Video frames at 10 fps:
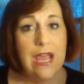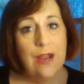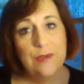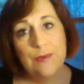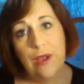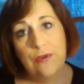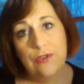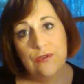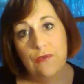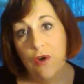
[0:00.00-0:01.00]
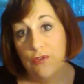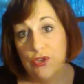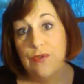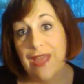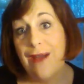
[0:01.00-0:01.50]
and it was about over
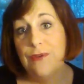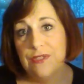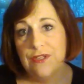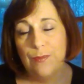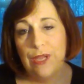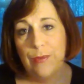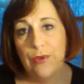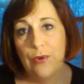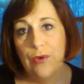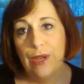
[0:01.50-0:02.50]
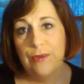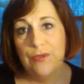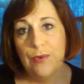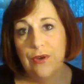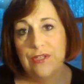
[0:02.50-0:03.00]
2,000 people who were able
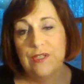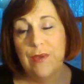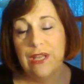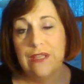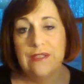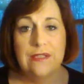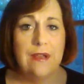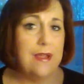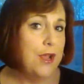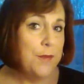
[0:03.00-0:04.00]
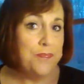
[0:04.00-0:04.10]
to participate in the study.